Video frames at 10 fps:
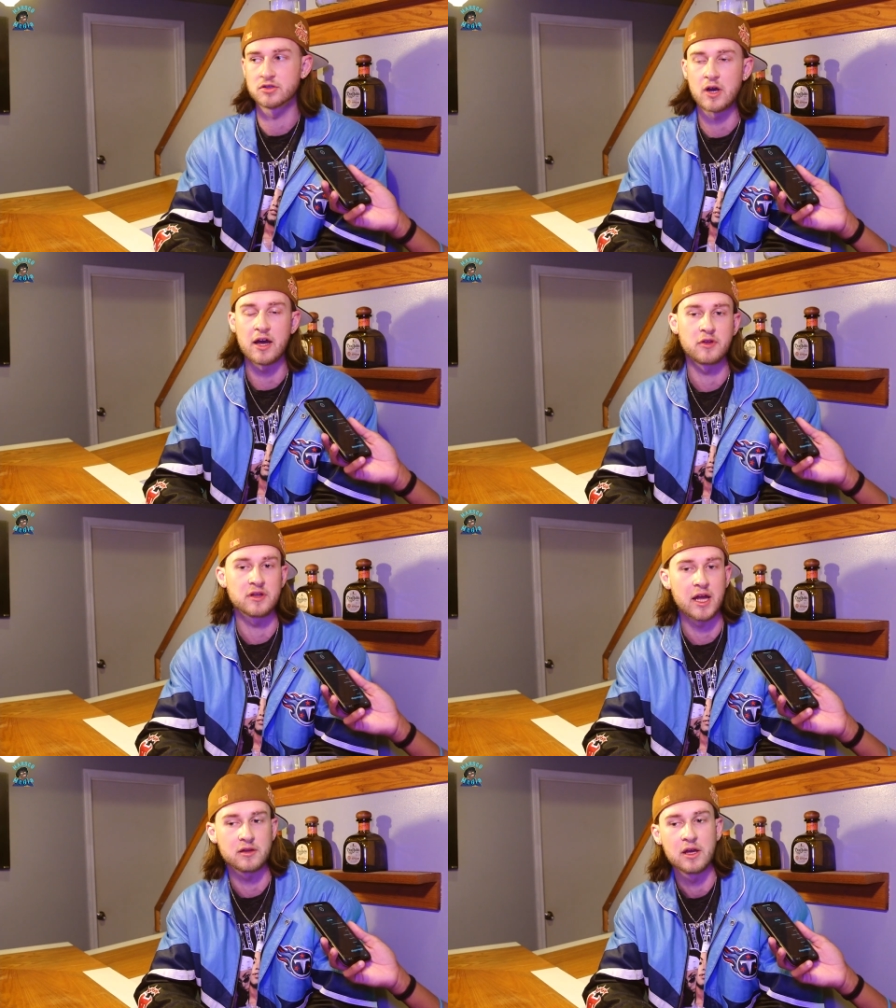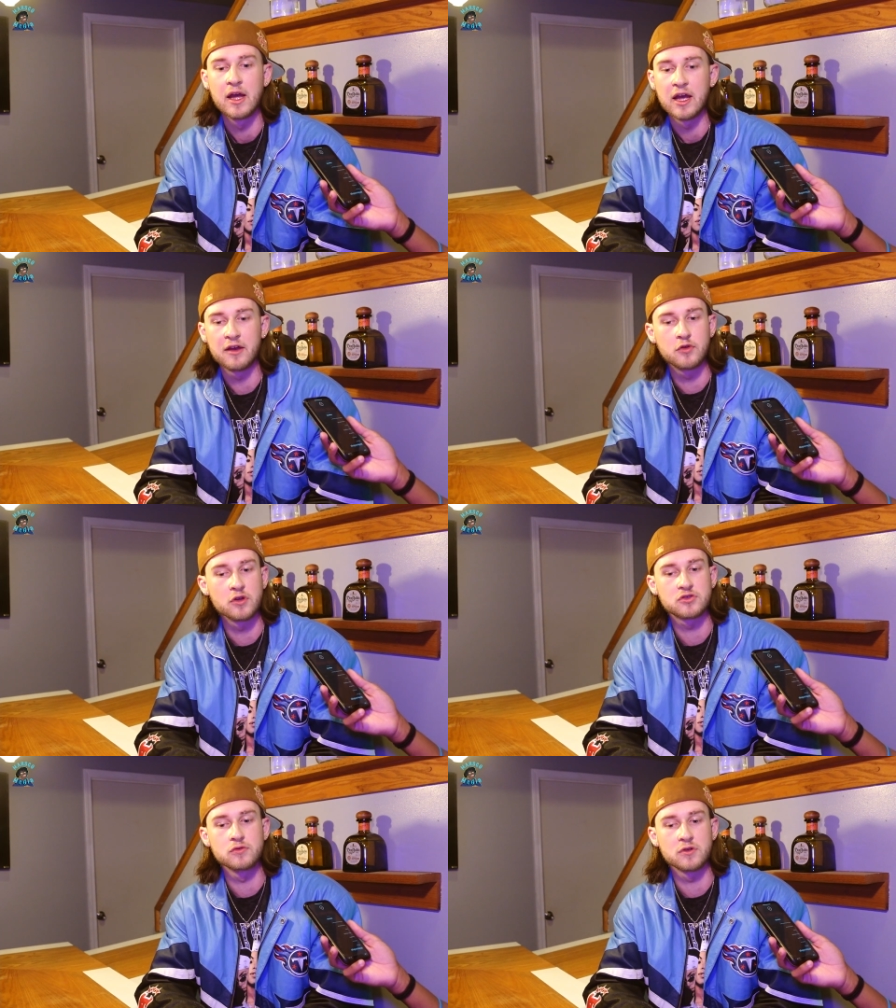So I think that if
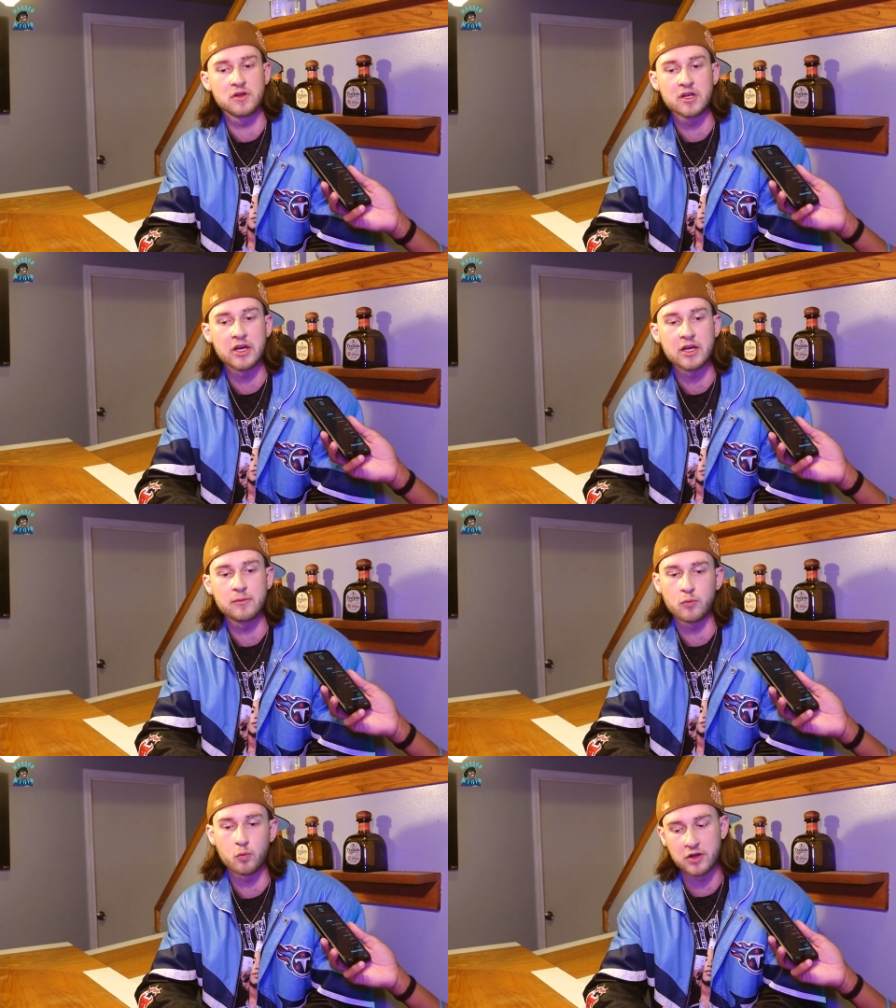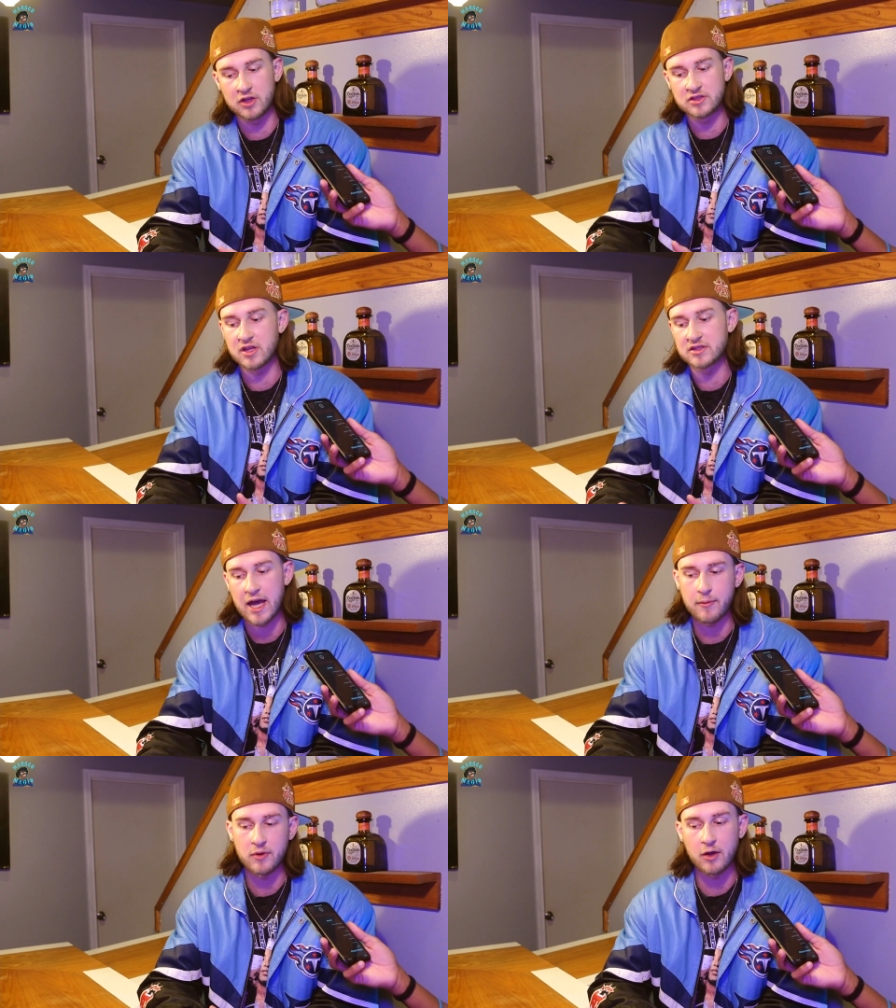you're a student of the game, when these things
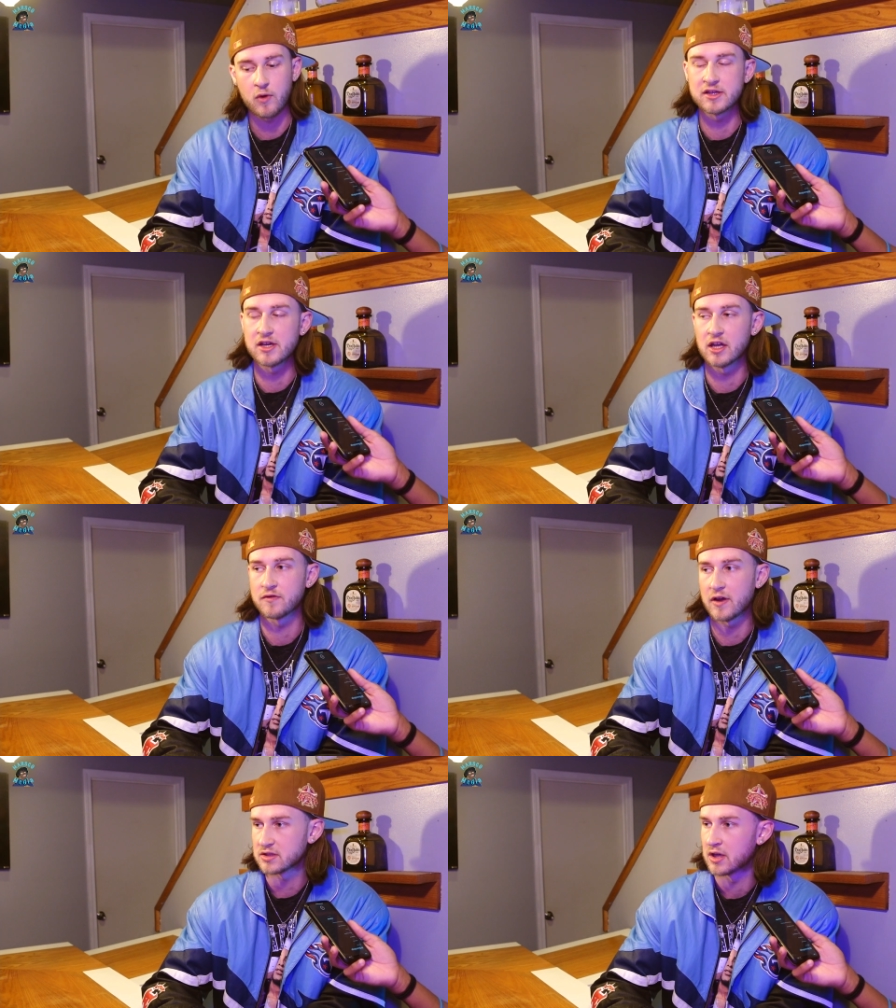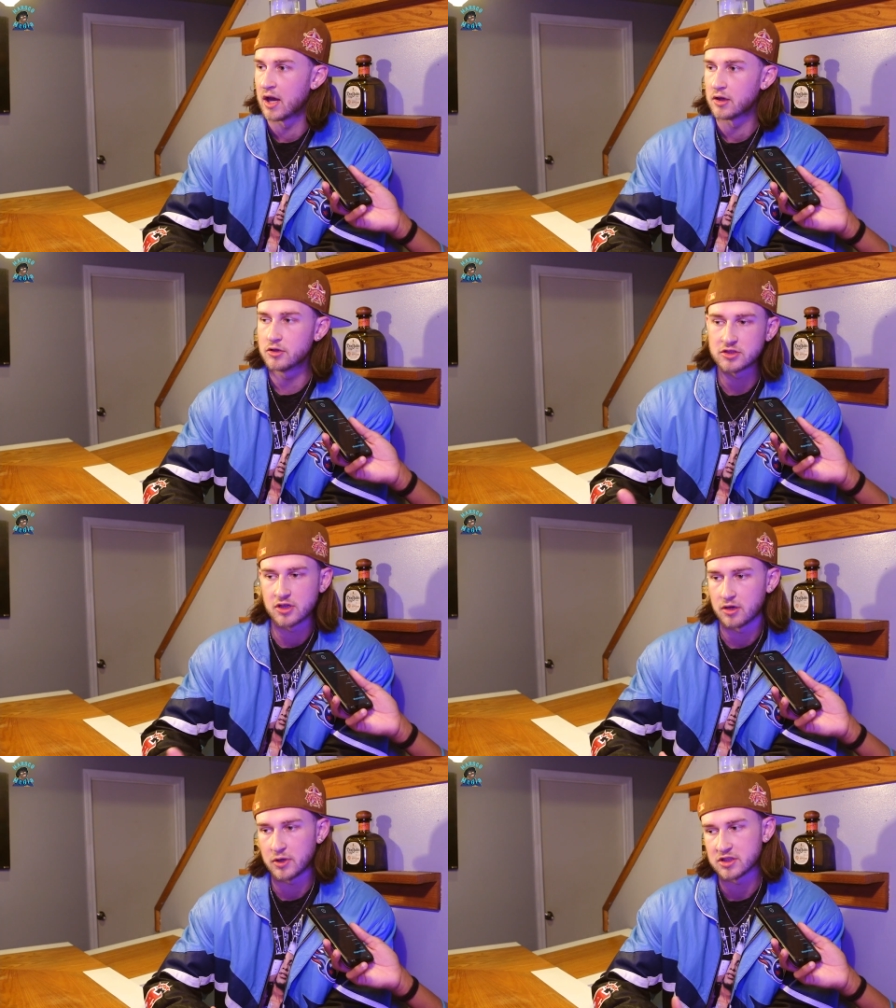happen, like YTH Fest, you're just
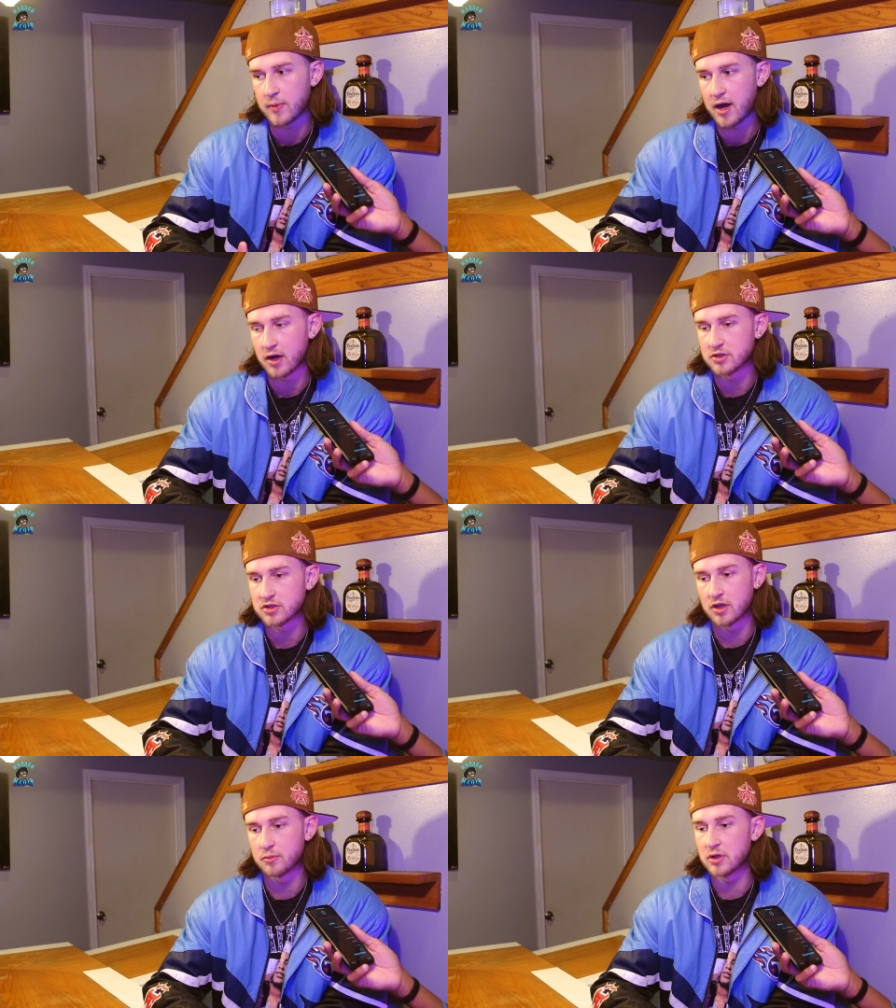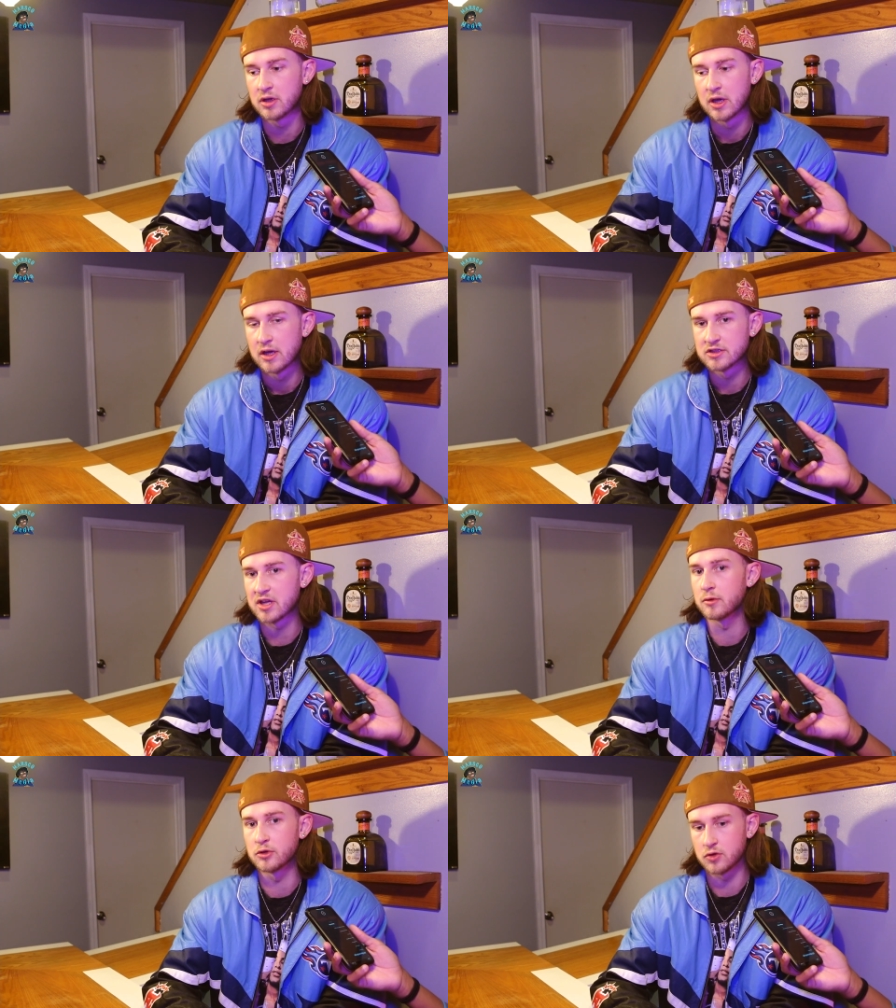gonna be inspired. You're just gonna be
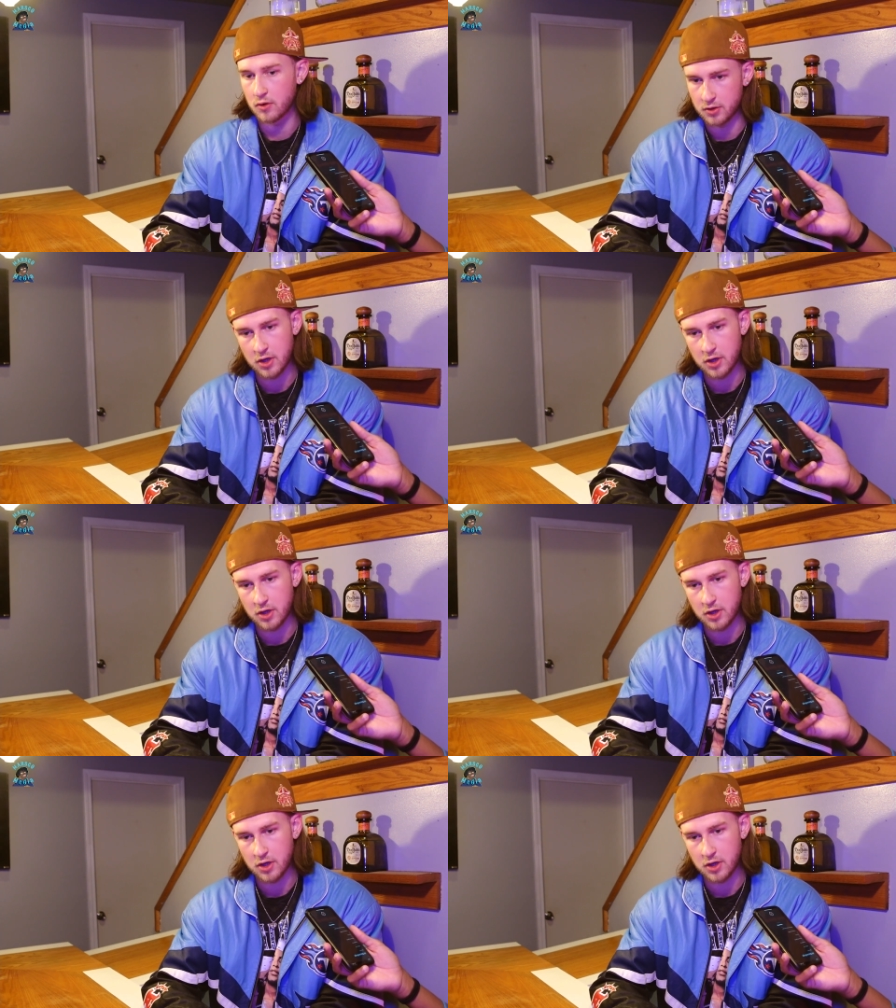celebratory.